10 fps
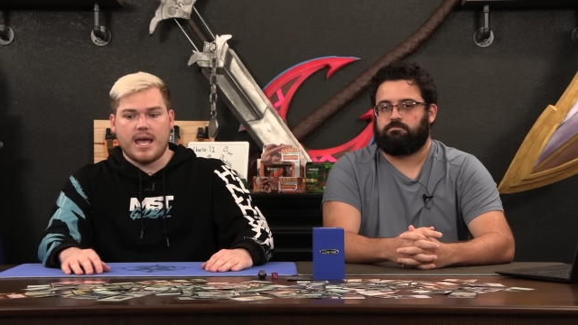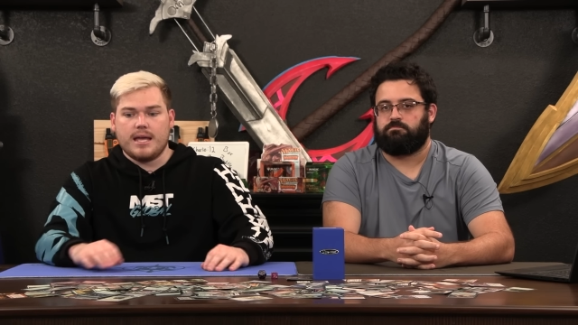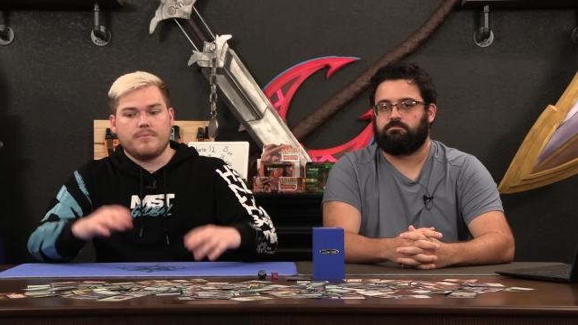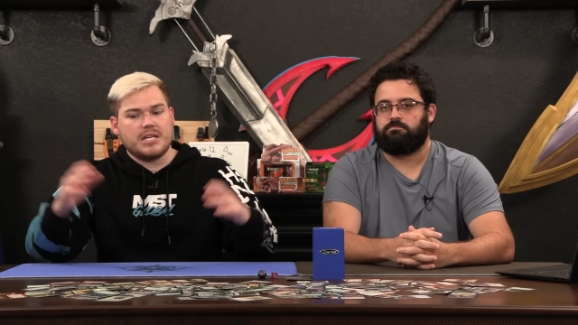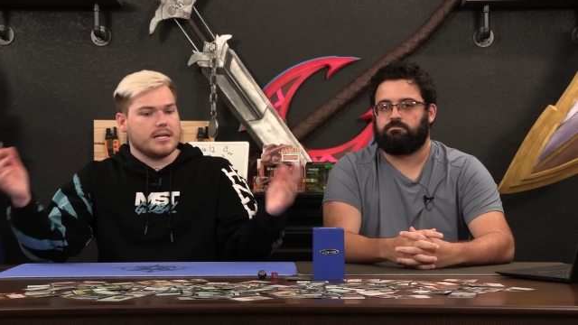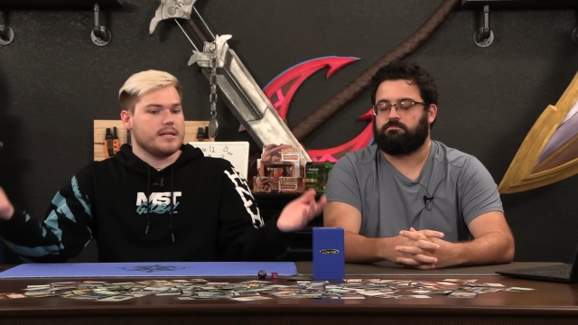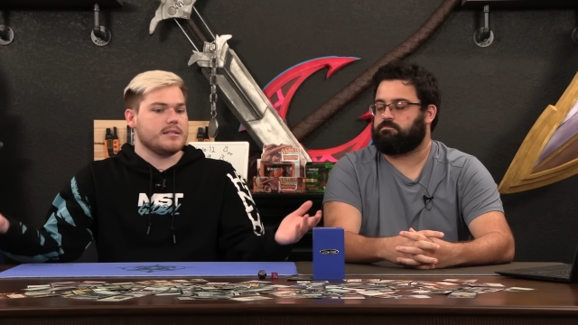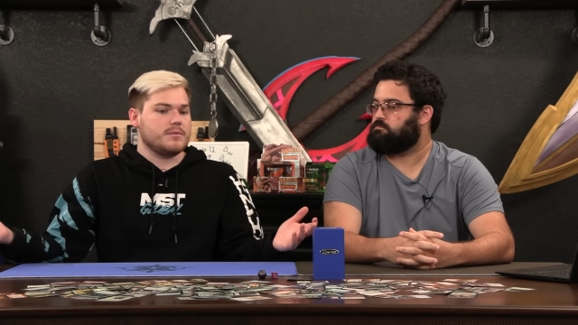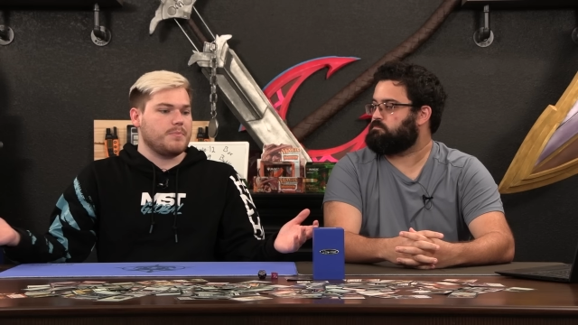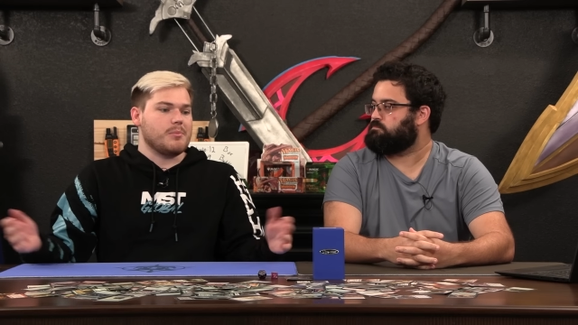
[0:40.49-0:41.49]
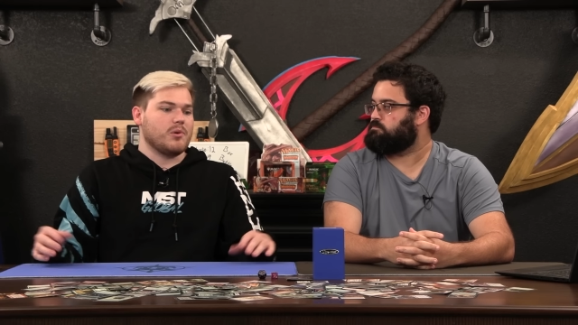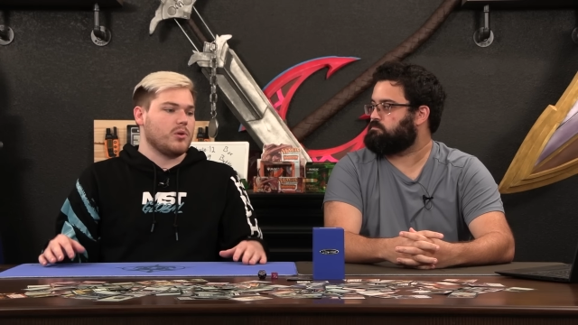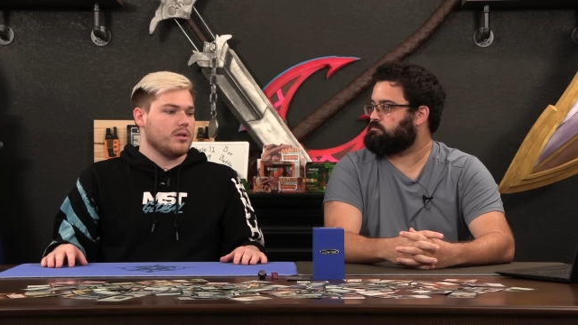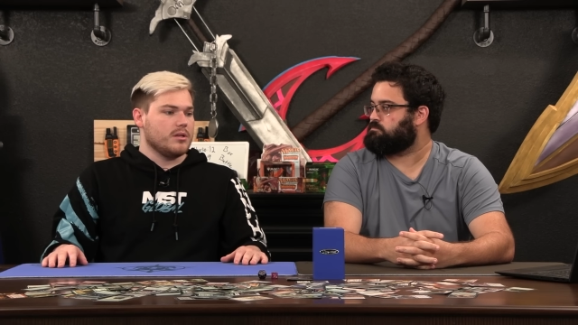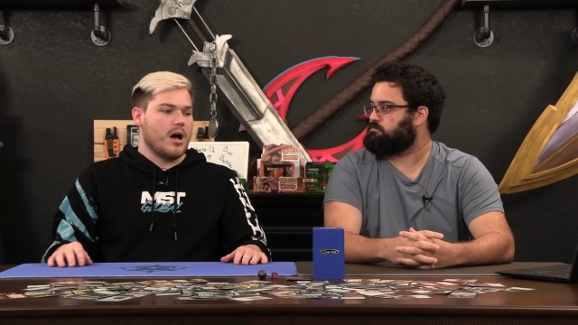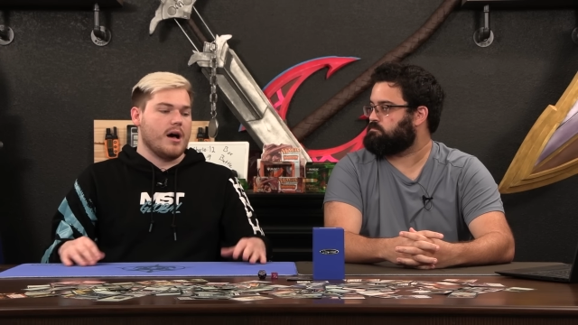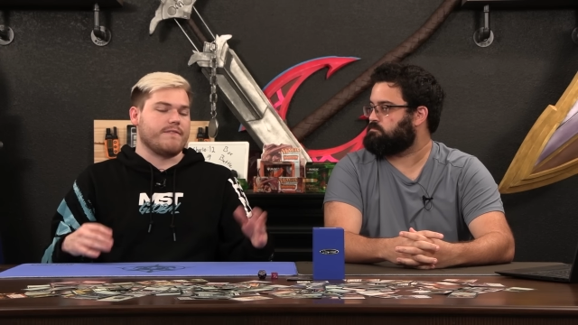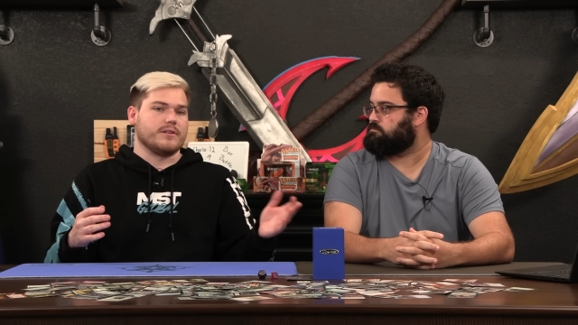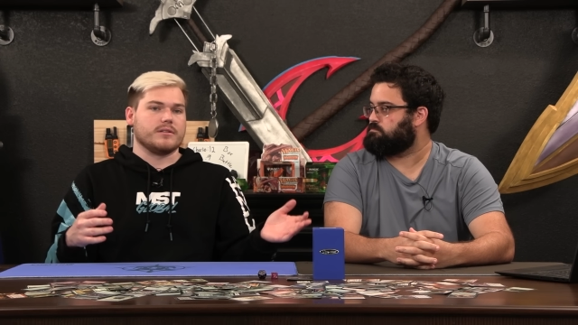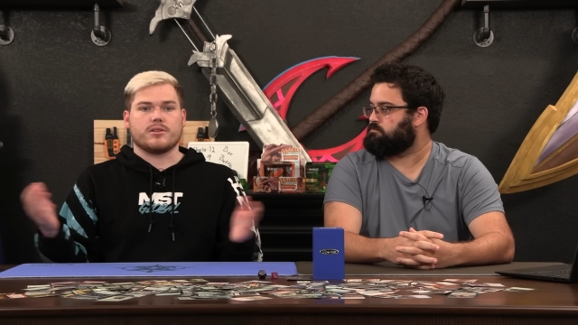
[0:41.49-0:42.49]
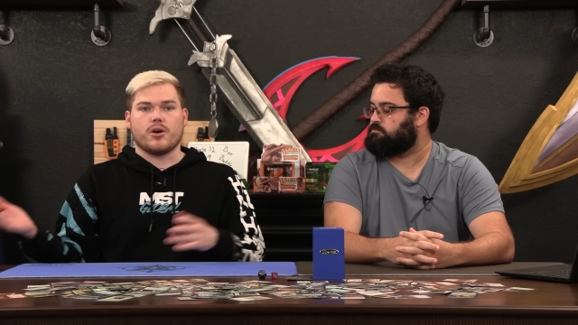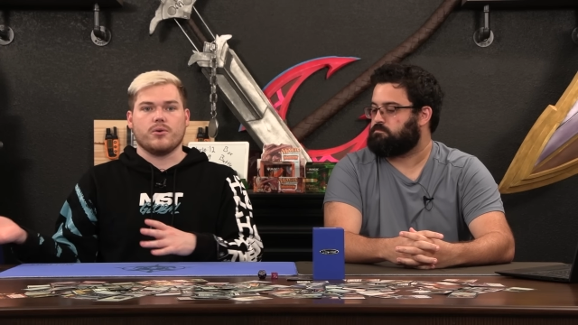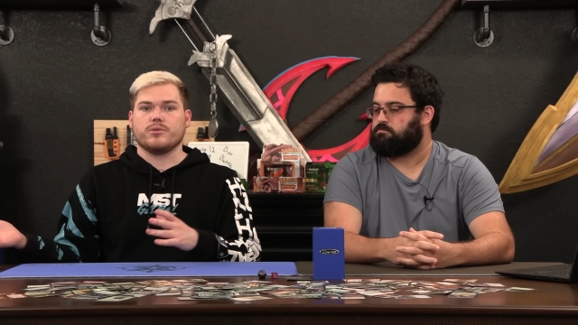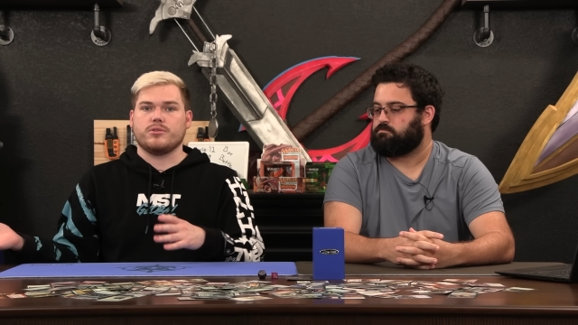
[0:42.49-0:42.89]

Speaker 1: and because people often go